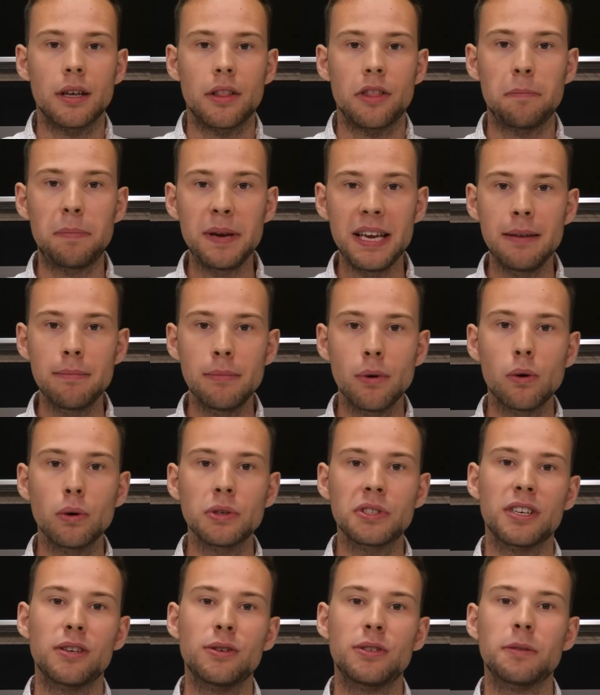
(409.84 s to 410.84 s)
The Beam
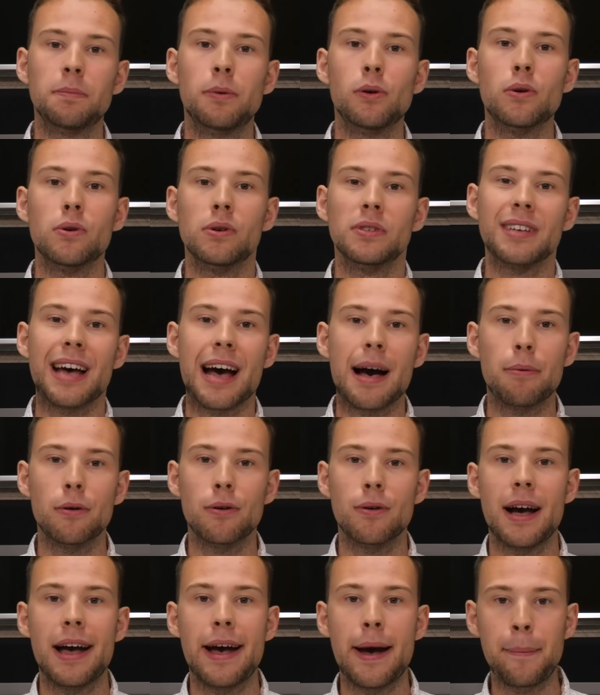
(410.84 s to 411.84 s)
also supports
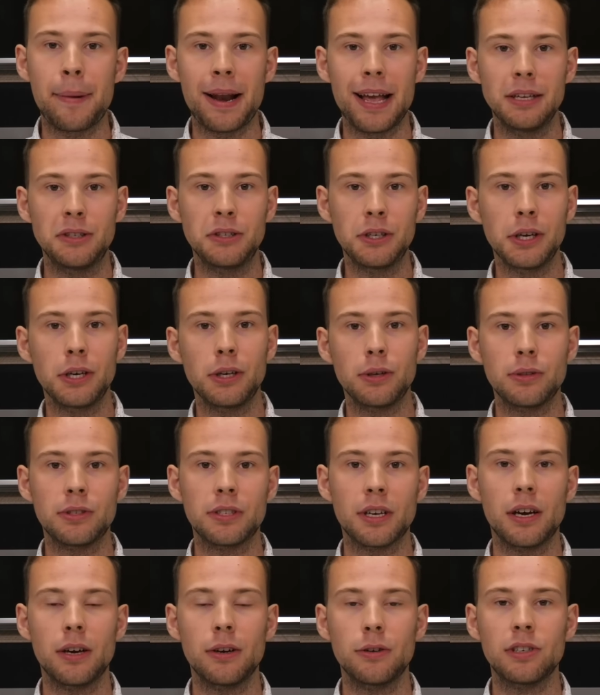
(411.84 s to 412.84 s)
Apple AirPlay too,
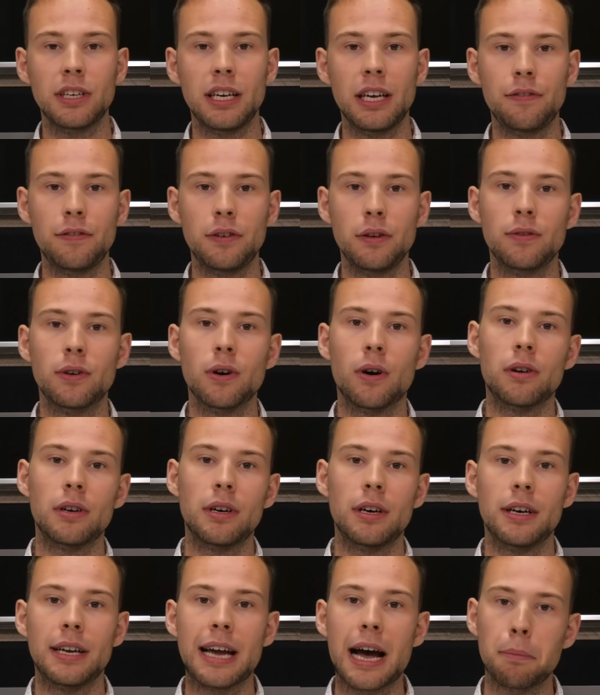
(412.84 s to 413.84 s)
so if you've
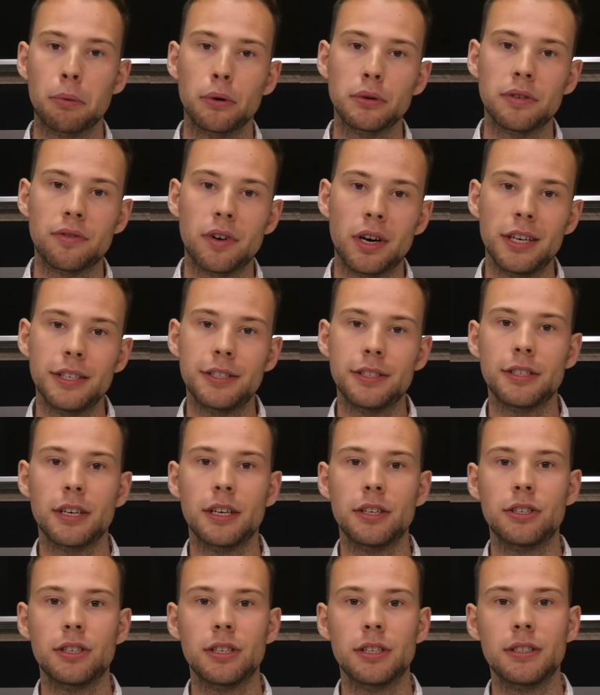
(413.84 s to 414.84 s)
got an Apple device
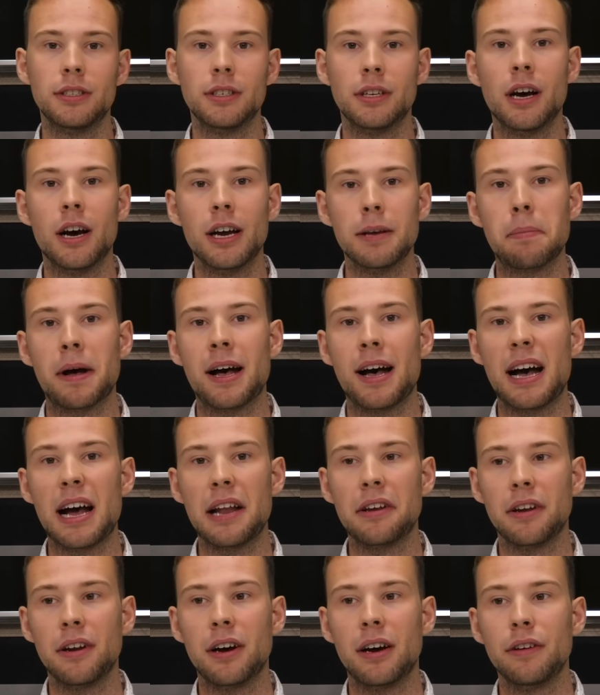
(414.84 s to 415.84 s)
such as an
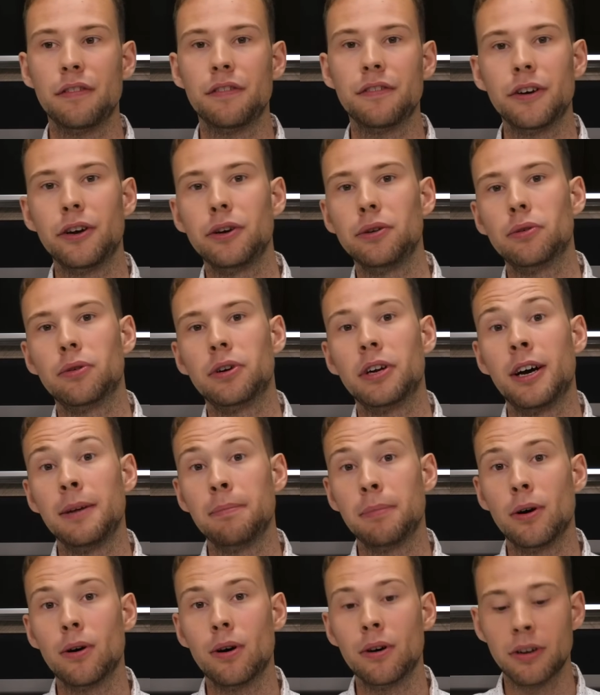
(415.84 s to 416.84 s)
iPad, an iPhone or an
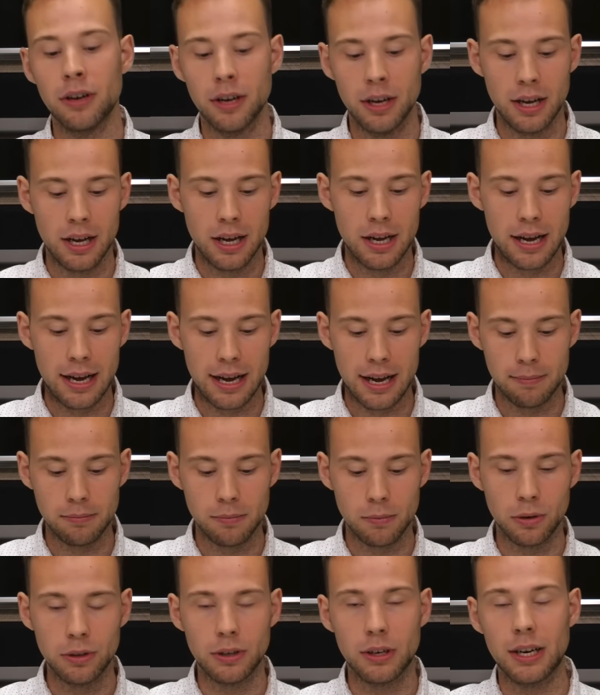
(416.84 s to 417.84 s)
iPod,
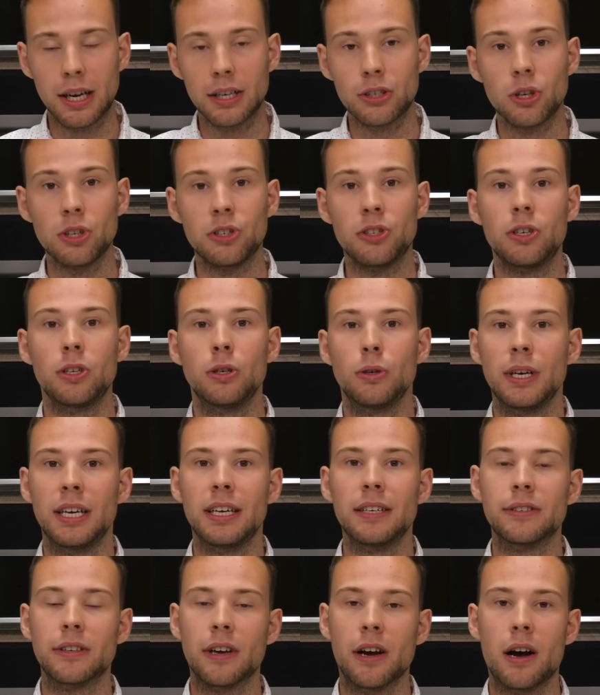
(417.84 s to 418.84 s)
what you can actually do
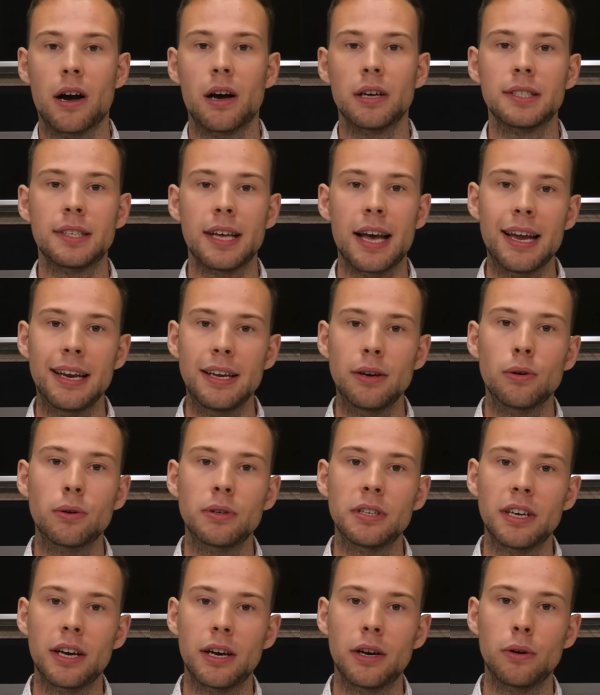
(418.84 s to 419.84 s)
is cast any
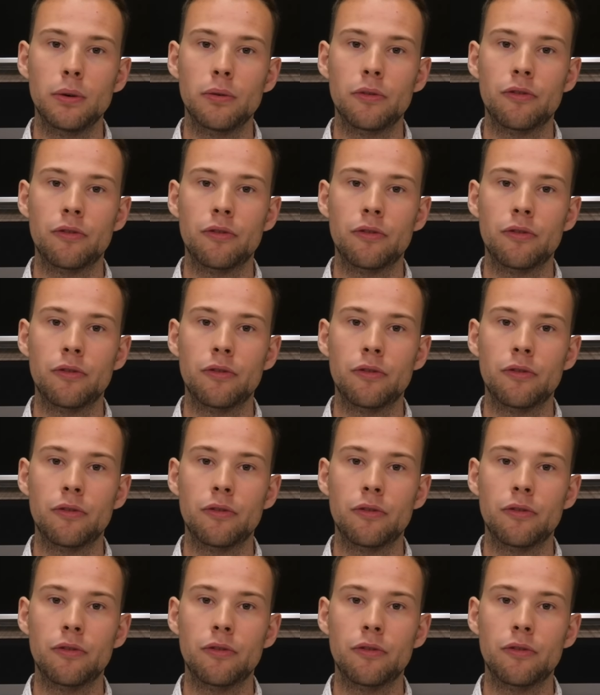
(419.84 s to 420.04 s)
audio